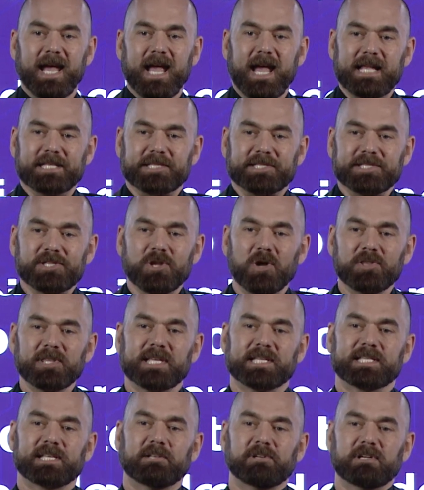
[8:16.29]
it's not
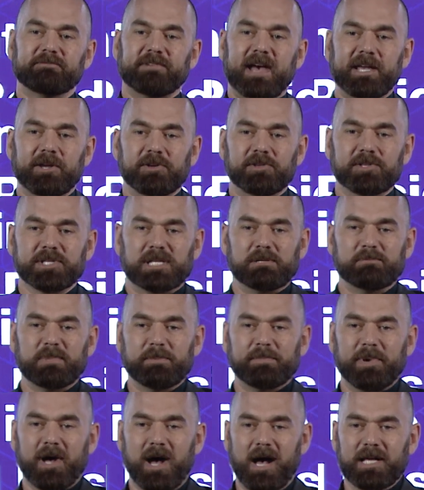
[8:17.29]
necessarily value that's going to be
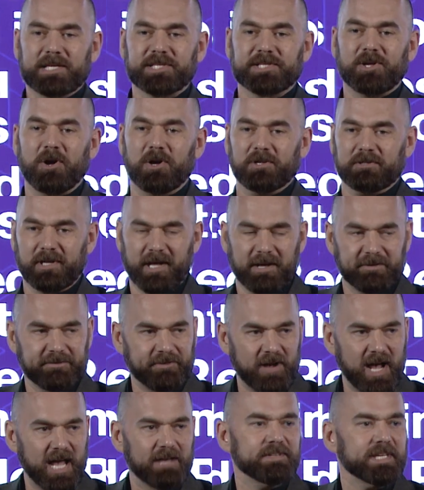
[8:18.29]
passed on
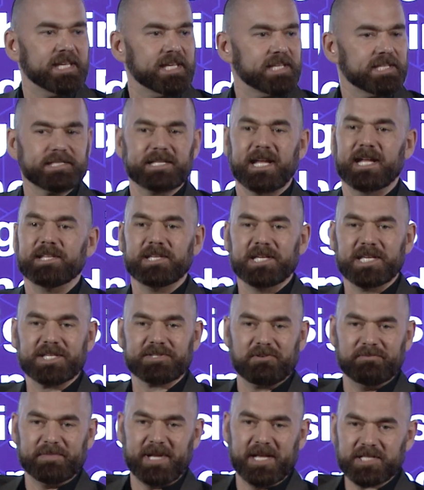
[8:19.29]
5 years, 10 years
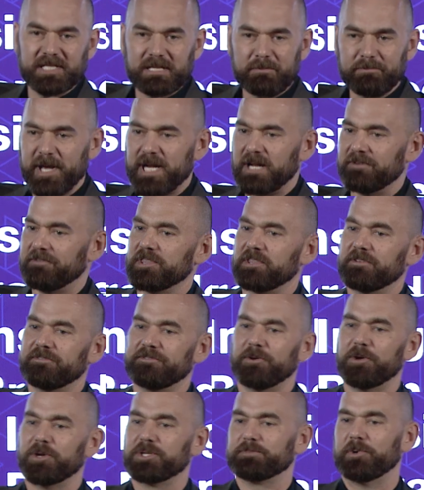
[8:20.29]
from now. It's going to benefit the
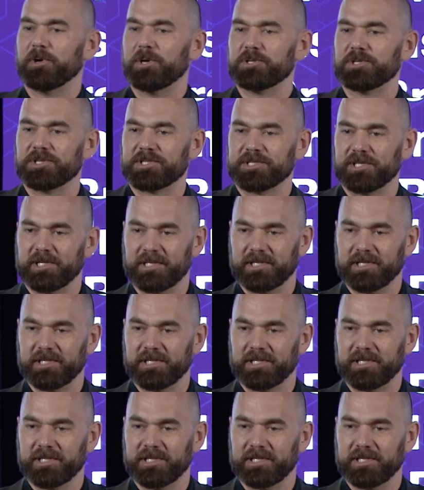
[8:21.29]
first purchaser.